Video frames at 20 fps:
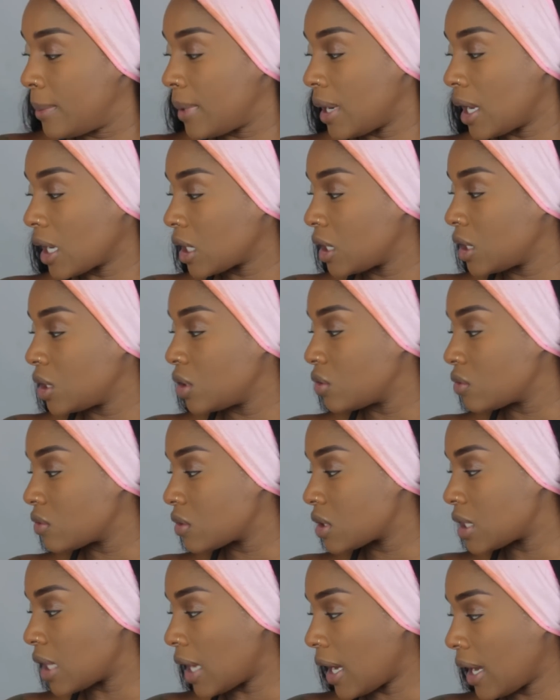Not going to
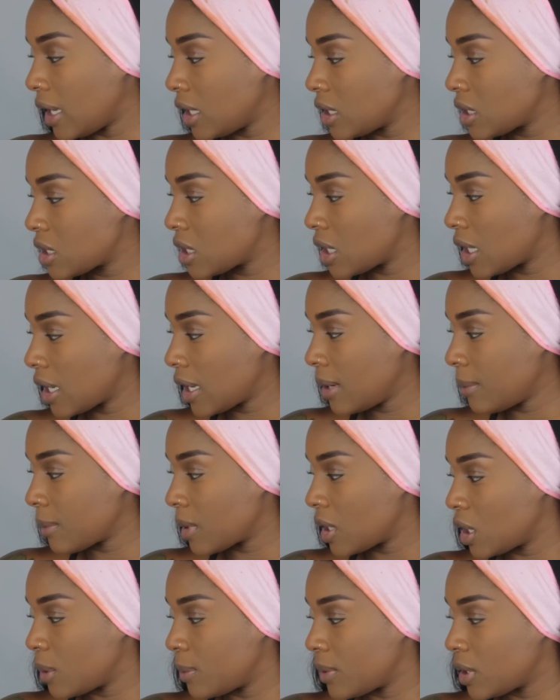use that. Today I'm
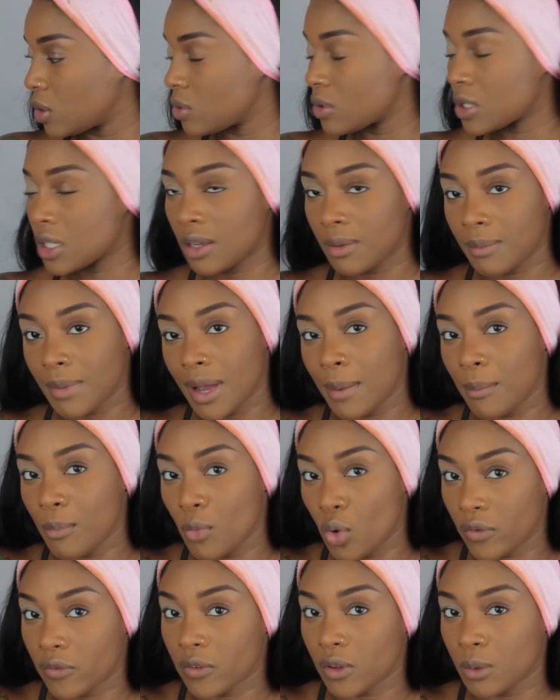going to be using my
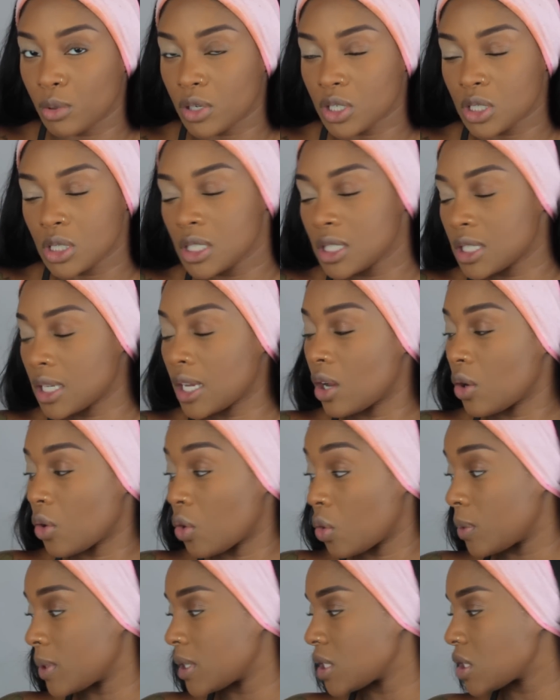Morphe brushes like I
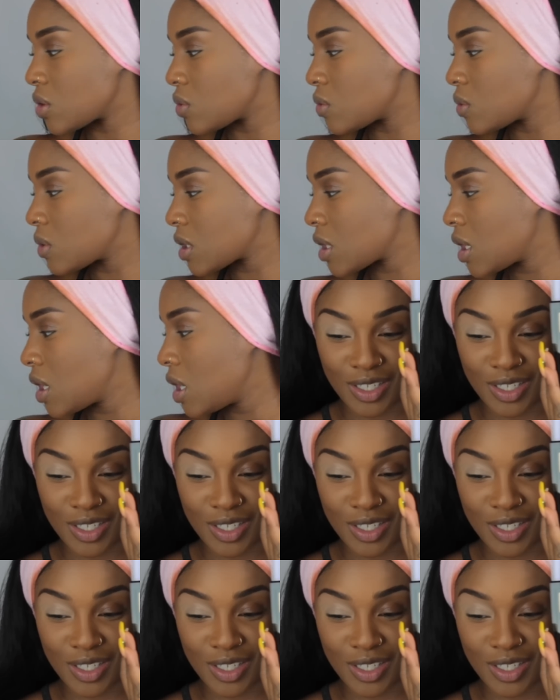always use.